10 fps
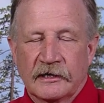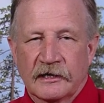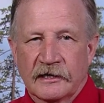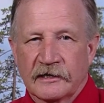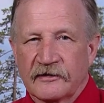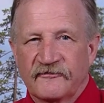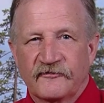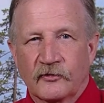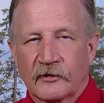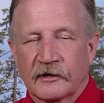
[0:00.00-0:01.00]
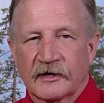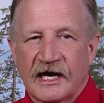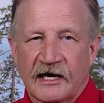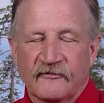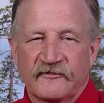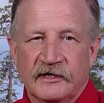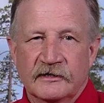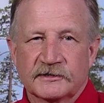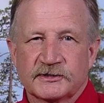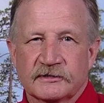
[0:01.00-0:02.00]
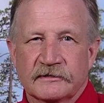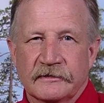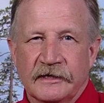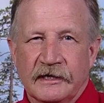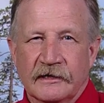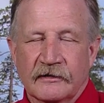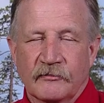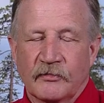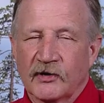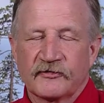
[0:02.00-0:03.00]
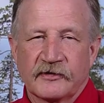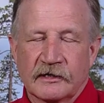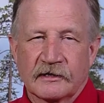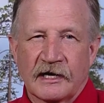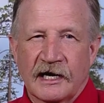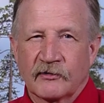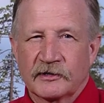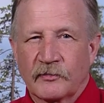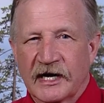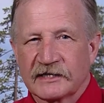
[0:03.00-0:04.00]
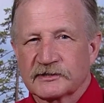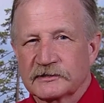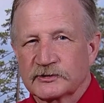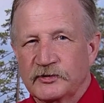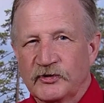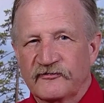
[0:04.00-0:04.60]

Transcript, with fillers: uh, for cattle feeders in, eh, both in Iowa and Nebraska as we move